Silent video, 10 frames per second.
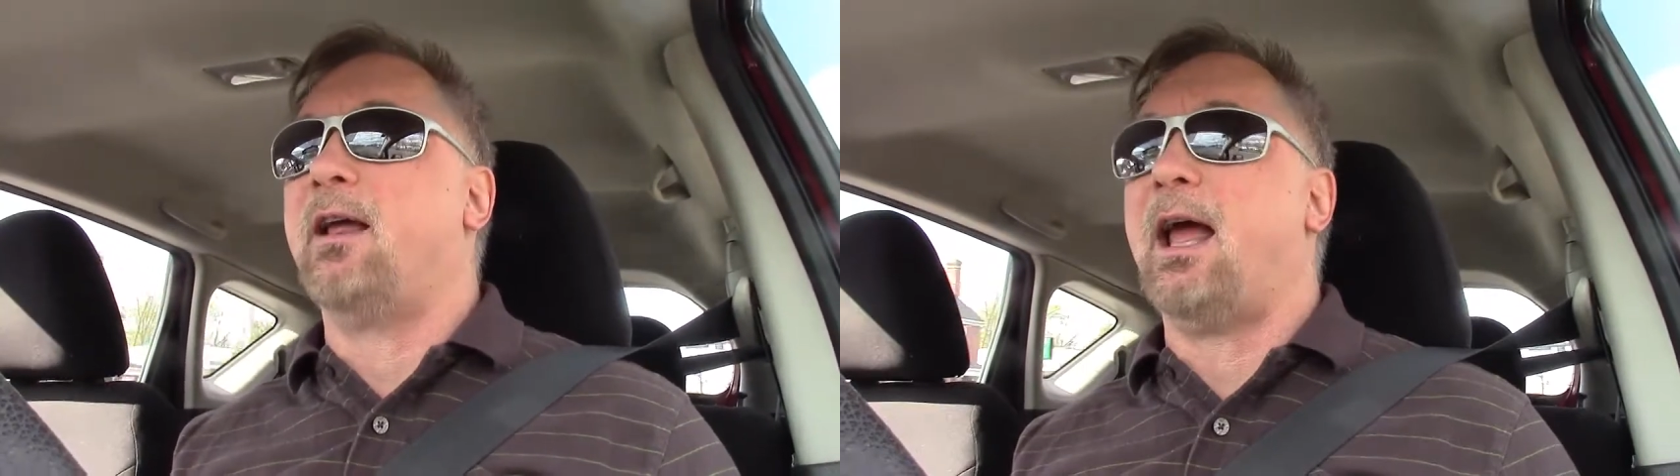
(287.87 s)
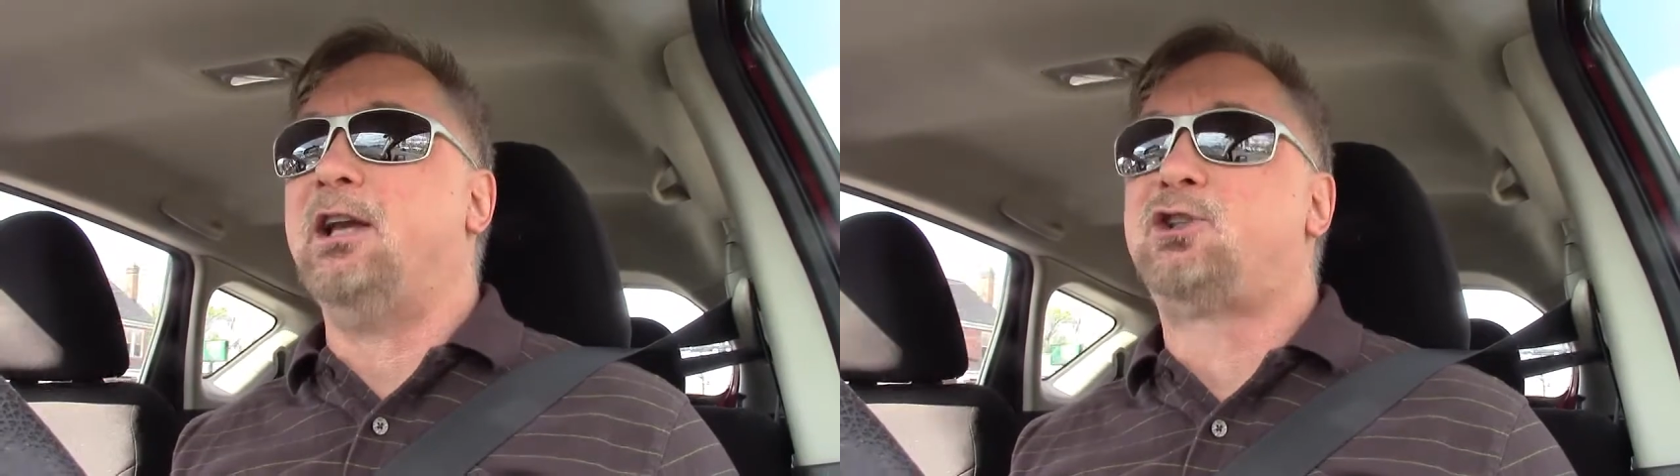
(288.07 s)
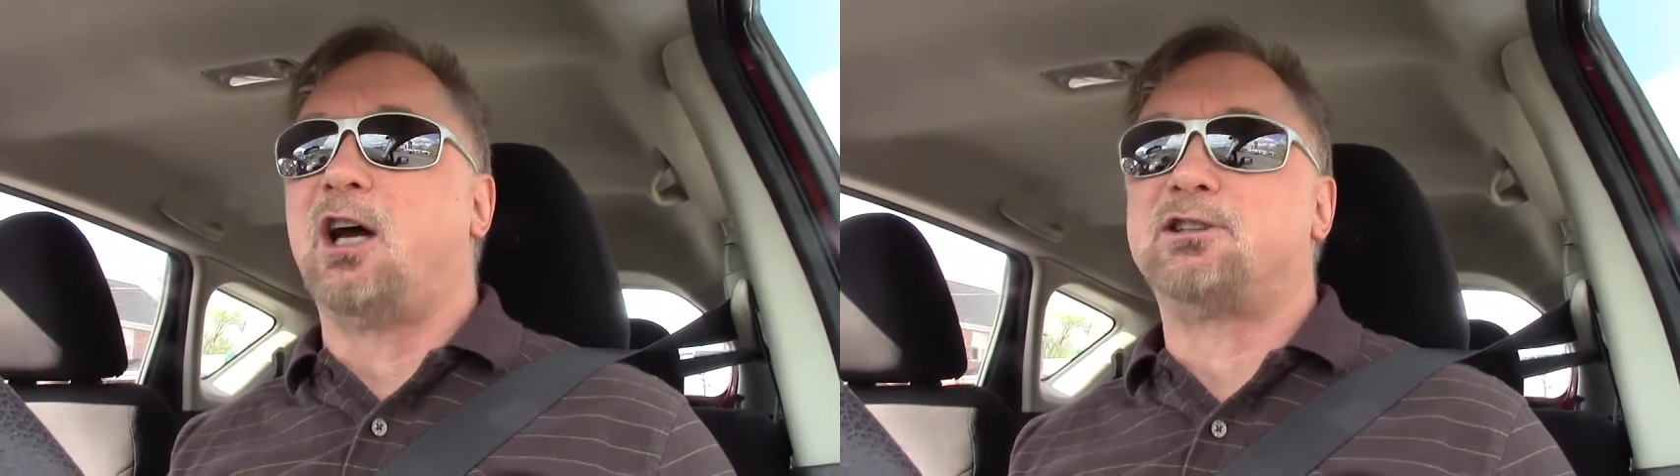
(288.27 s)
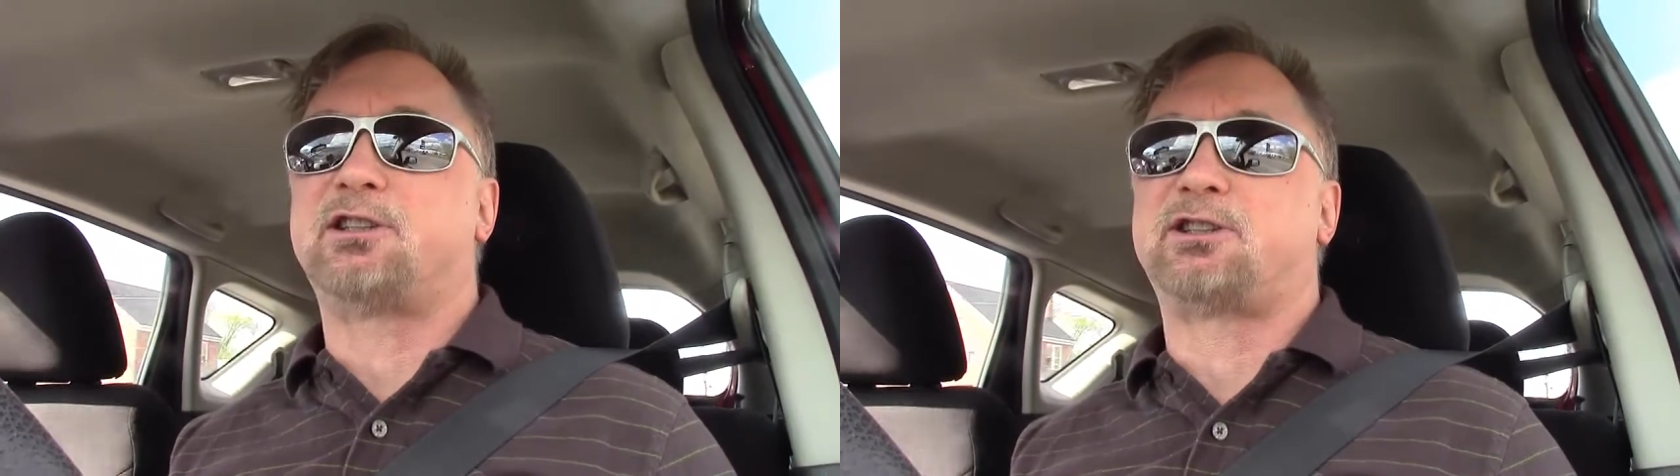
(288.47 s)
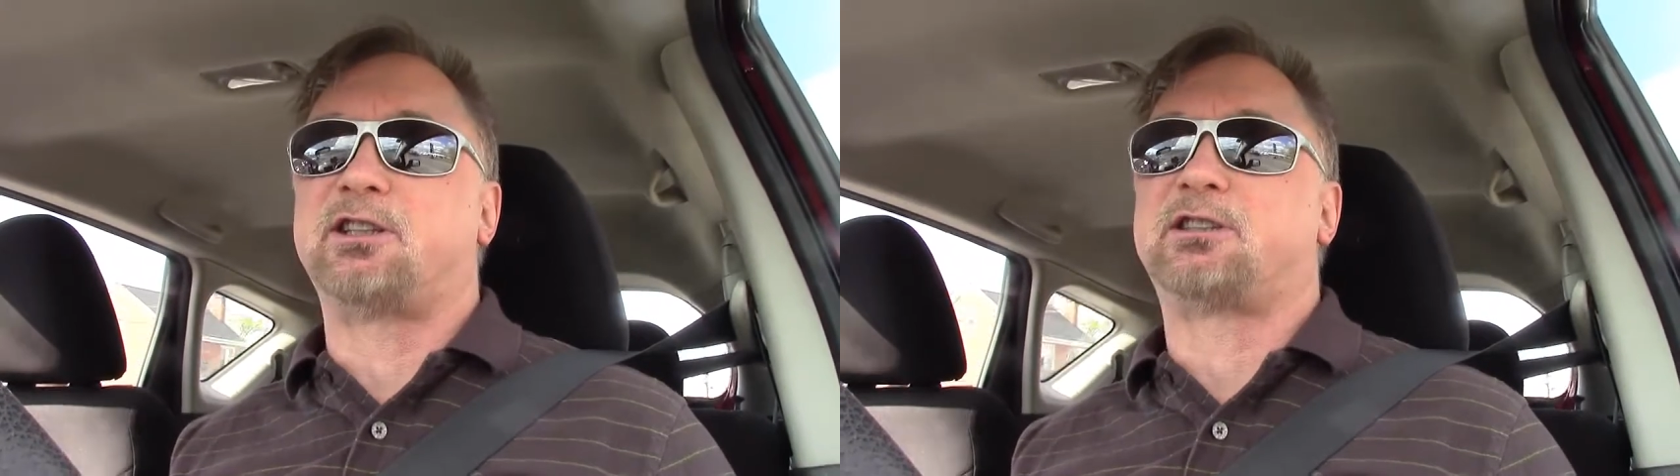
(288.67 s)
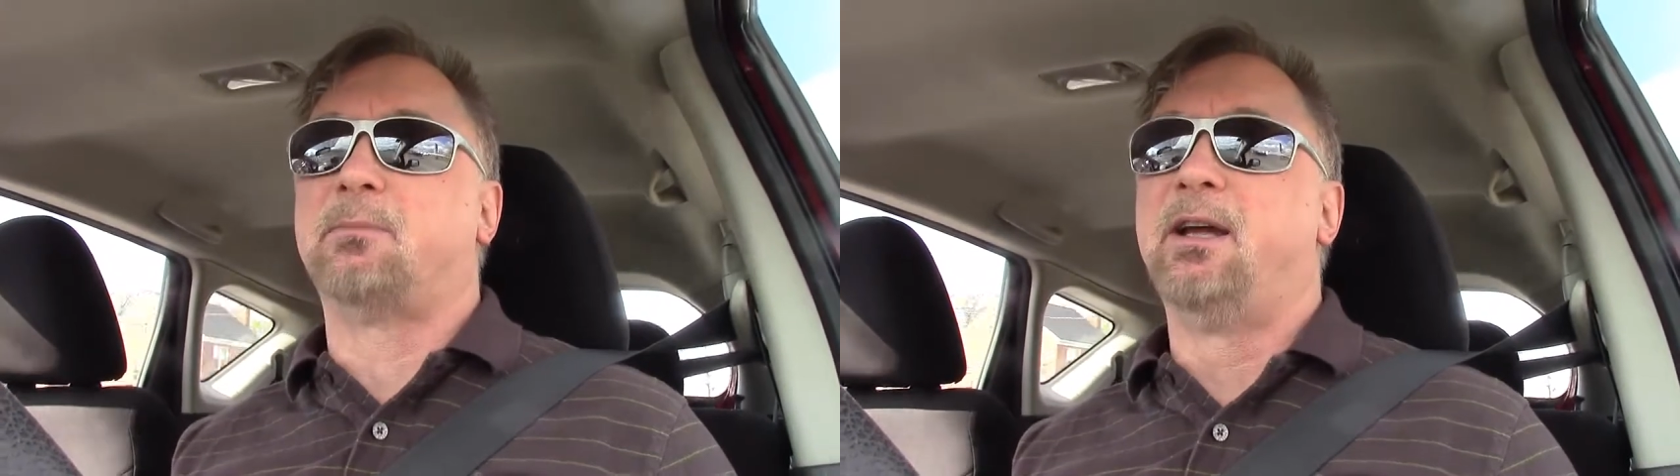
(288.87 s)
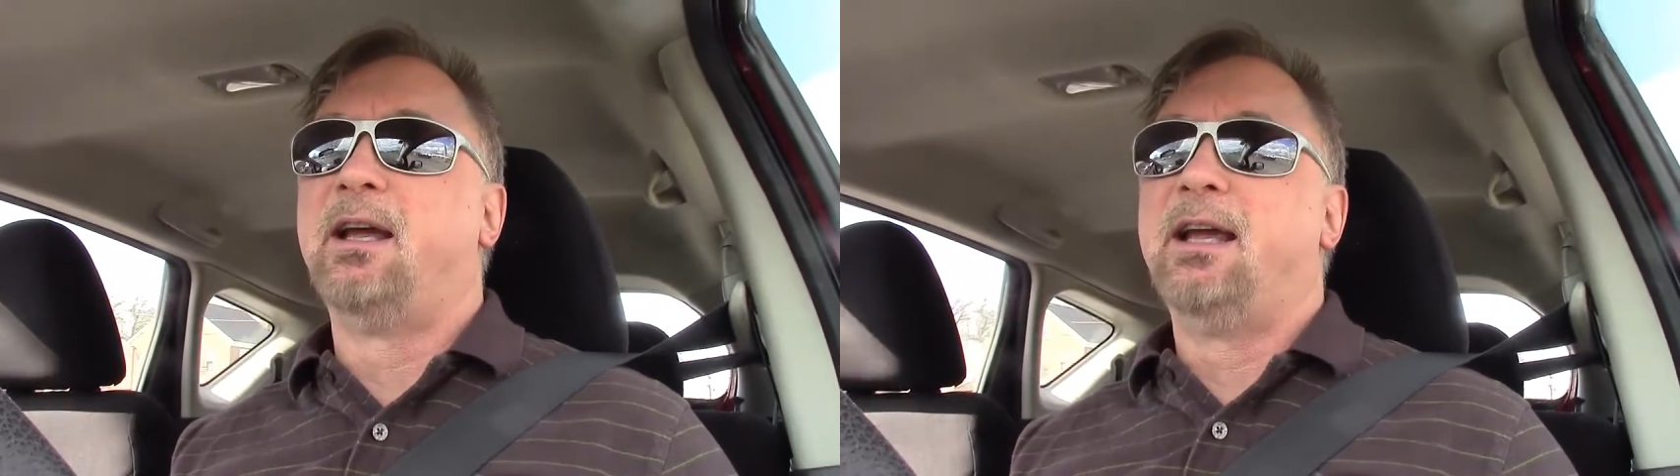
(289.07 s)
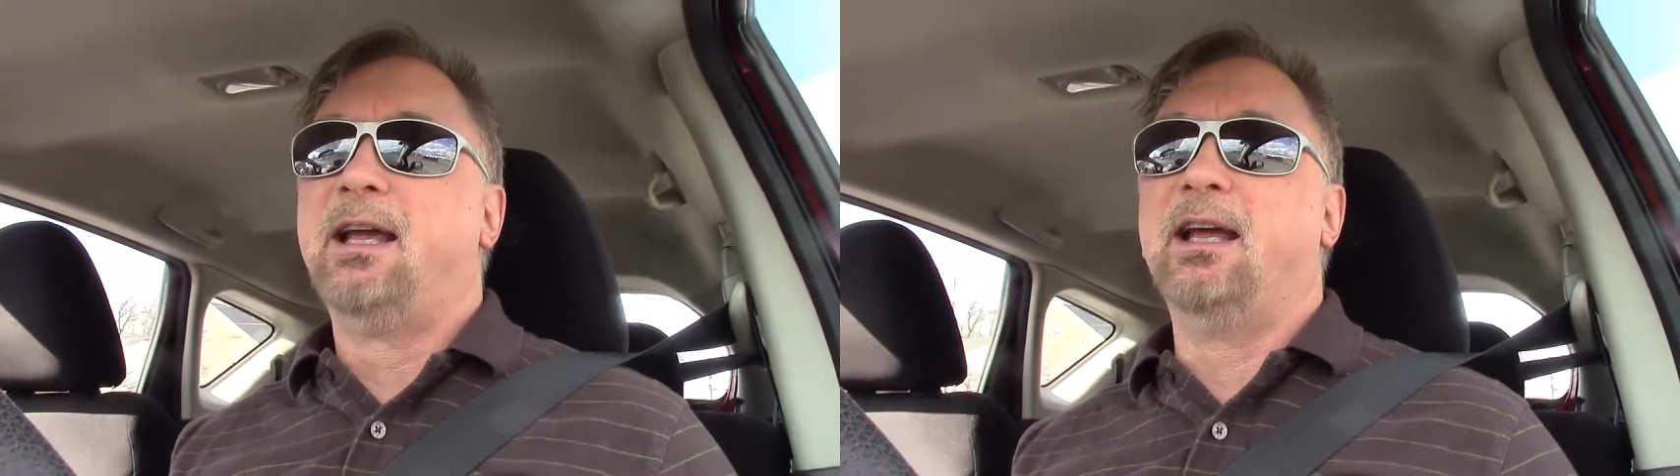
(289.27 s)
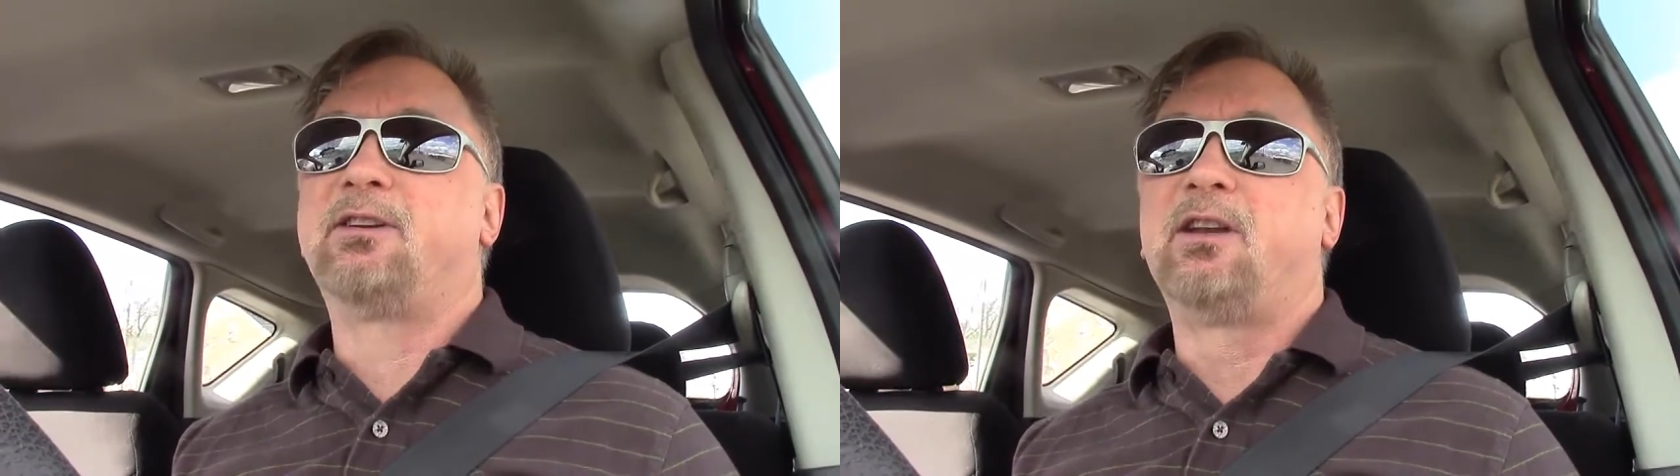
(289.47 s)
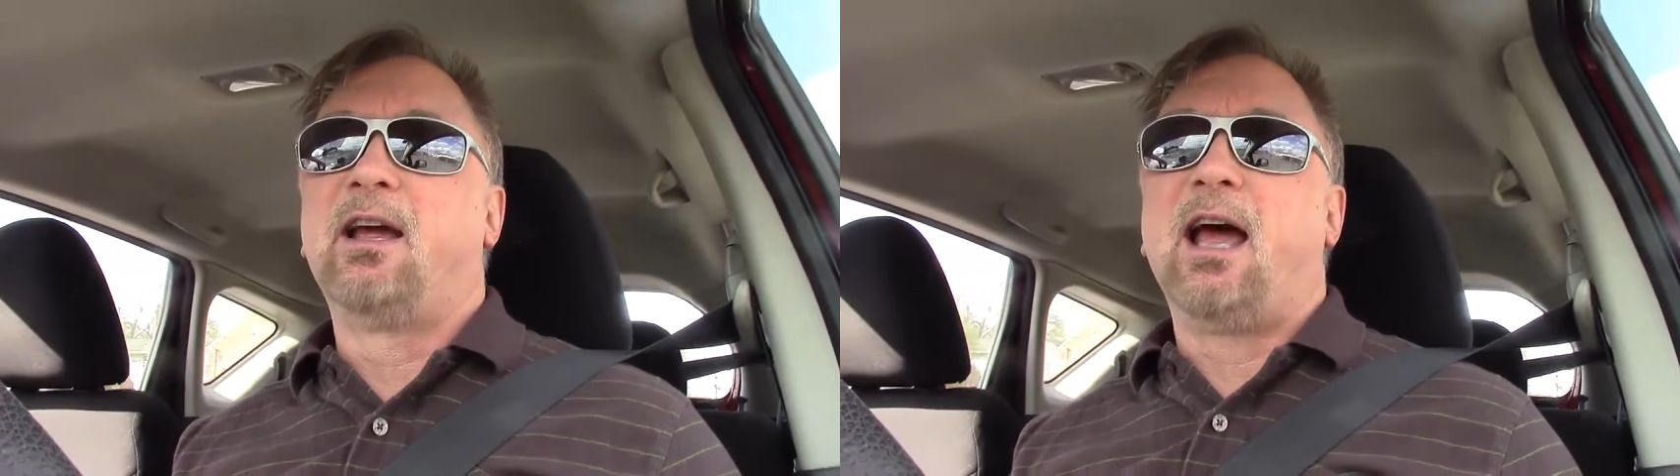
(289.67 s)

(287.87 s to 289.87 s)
a justice system is